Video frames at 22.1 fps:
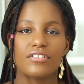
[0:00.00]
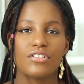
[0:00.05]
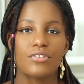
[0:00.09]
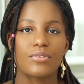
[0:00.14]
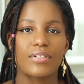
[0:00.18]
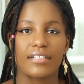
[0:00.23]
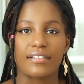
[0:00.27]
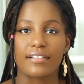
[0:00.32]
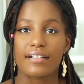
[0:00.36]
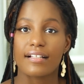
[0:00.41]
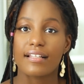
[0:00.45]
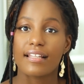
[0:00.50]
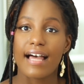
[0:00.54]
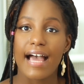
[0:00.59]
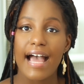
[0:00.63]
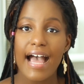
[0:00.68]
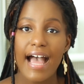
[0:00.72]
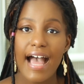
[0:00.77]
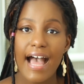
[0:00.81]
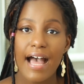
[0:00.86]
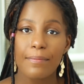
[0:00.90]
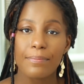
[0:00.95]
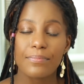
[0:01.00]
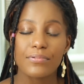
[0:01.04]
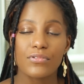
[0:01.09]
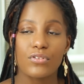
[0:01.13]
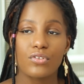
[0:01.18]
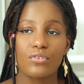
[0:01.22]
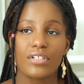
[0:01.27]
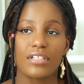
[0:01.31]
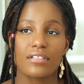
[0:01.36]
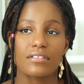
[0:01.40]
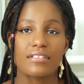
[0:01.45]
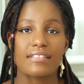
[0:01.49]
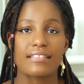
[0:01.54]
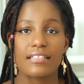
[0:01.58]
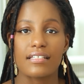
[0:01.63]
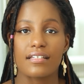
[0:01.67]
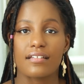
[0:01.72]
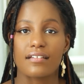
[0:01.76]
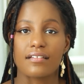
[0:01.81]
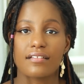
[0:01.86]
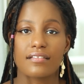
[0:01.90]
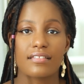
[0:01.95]
you can clap, you can
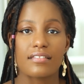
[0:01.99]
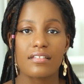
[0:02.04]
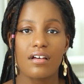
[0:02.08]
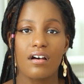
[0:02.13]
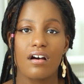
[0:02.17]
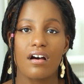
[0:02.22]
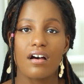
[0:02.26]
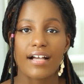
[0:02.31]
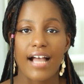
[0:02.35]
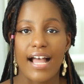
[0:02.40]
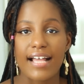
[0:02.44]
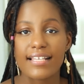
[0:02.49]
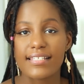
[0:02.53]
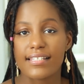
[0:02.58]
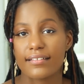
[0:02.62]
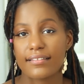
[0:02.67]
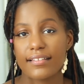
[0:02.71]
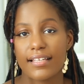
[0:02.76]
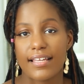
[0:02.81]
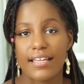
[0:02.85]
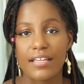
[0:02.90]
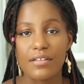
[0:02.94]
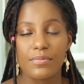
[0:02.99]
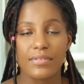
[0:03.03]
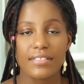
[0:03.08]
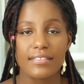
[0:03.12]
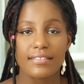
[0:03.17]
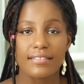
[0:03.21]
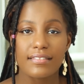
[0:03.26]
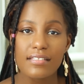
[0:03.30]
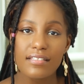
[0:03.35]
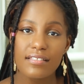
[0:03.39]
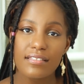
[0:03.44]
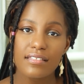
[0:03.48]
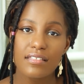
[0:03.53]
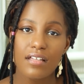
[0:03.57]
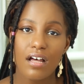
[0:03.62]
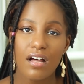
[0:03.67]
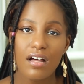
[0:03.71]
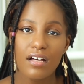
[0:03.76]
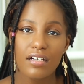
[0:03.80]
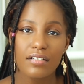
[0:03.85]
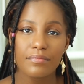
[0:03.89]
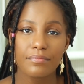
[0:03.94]
sing a song. I sung the ABC
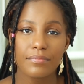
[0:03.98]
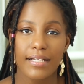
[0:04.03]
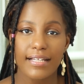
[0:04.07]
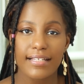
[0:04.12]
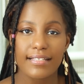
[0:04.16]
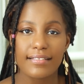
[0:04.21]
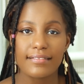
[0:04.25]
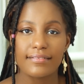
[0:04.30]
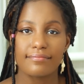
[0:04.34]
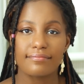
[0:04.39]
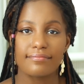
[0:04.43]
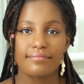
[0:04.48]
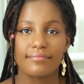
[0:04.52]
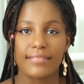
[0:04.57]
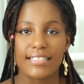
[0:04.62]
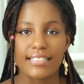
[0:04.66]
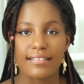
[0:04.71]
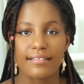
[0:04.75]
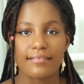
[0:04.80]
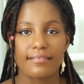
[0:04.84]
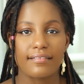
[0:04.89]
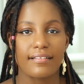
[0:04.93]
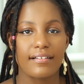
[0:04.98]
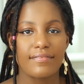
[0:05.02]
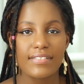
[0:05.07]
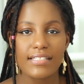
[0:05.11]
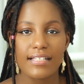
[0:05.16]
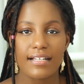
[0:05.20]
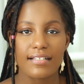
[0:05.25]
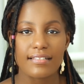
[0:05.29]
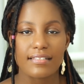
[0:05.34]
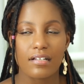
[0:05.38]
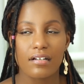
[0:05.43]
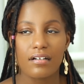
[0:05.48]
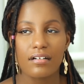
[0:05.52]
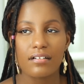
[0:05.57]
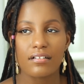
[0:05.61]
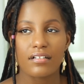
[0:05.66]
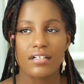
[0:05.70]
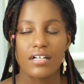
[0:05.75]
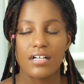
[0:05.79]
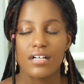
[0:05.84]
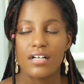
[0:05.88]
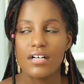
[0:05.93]
song. My son loves that
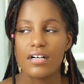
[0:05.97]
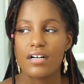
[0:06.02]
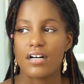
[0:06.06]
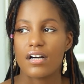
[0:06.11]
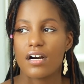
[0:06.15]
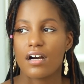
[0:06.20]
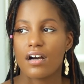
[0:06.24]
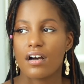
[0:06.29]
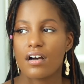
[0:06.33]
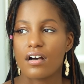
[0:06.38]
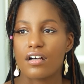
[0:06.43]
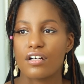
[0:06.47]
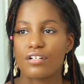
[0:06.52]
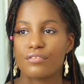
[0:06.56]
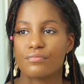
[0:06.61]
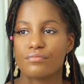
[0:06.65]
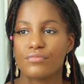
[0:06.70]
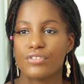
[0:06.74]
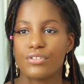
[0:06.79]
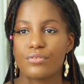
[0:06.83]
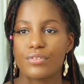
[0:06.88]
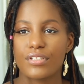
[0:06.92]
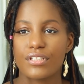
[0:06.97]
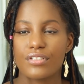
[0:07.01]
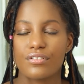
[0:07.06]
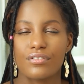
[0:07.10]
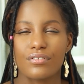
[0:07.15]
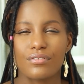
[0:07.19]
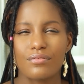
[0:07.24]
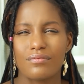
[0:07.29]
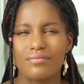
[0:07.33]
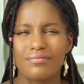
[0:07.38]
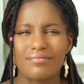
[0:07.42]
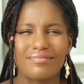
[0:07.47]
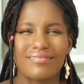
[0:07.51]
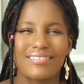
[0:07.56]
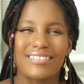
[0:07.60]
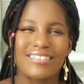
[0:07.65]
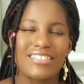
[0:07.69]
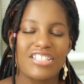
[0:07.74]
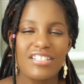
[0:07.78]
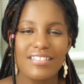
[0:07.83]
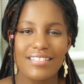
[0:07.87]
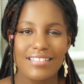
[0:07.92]
song. You can do
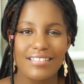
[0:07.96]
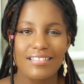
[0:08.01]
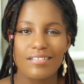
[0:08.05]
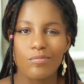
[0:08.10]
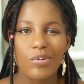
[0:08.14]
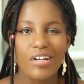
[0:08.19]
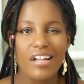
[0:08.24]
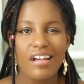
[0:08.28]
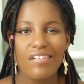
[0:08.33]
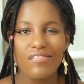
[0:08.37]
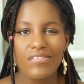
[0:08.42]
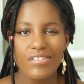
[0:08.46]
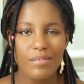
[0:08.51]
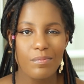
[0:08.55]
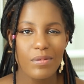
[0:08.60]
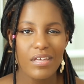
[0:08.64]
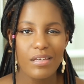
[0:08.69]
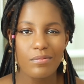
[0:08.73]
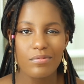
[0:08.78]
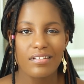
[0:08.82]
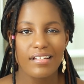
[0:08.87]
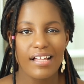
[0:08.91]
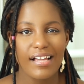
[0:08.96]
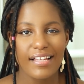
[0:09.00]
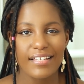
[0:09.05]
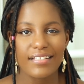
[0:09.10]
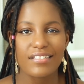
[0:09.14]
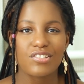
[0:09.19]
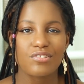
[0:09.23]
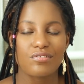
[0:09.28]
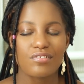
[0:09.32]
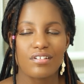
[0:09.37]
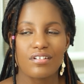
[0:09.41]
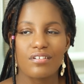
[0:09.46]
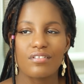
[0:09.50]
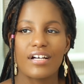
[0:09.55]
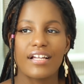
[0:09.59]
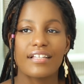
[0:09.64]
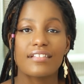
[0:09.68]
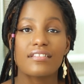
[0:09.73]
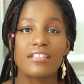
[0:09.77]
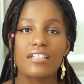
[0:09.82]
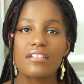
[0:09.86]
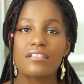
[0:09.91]
just whatever the baby likes,
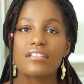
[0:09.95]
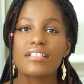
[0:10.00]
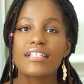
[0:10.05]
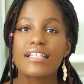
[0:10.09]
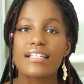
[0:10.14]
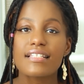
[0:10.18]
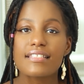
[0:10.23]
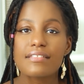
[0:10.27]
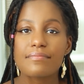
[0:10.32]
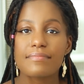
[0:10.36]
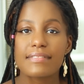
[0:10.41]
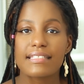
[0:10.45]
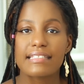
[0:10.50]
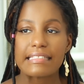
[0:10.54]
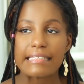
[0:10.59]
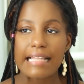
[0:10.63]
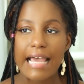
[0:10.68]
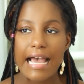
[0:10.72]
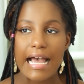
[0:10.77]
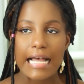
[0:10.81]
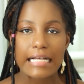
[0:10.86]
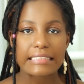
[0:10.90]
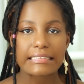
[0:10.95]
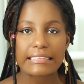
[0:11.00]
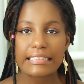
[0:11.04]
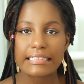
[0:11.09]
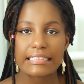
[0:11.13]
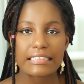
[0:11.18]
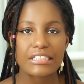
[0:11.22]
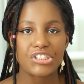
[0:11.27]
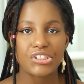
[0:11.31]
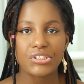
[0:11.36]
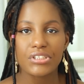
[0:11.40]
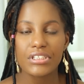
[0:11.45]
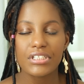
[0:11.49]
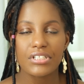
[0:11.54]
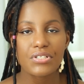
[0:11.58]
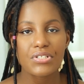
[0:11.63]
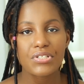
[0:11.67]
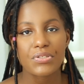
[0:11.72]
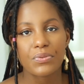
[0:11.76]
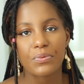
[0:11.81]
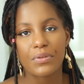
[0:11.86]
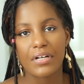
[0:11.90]
and then get some snacks like
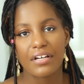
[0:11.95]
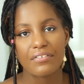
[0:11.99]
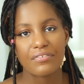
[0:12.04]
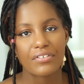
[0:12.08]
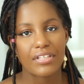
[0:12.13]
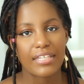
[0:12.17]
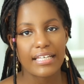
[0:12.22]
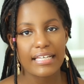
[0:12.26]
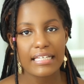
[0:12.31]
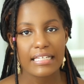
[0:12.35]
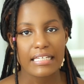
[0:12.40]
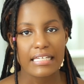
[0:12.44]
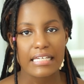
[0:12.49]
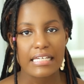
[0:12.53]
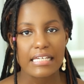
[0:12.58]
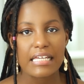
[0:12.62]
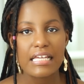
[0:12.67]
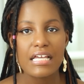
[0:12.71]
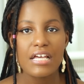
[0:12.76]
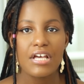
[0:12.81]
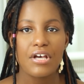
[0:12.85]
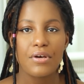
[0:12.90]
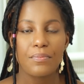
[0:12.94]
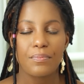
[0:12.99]
Cheerios or whatever they eat.